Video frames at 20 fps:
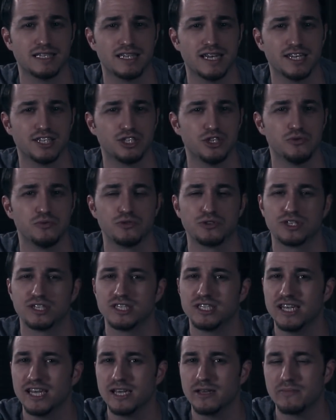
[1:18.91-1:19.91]
It says, "You will
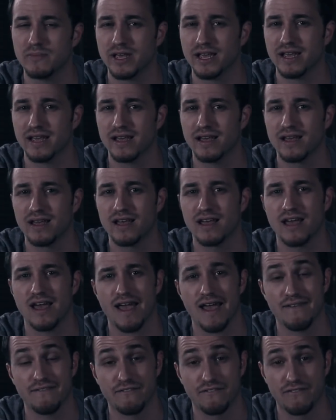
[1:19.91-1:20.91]
seek me
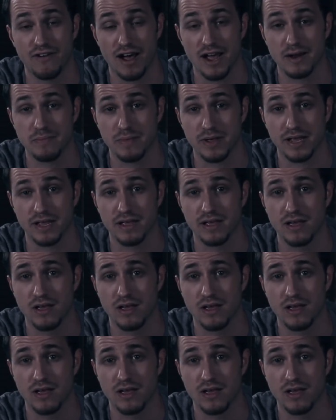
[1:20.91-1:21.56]
and find me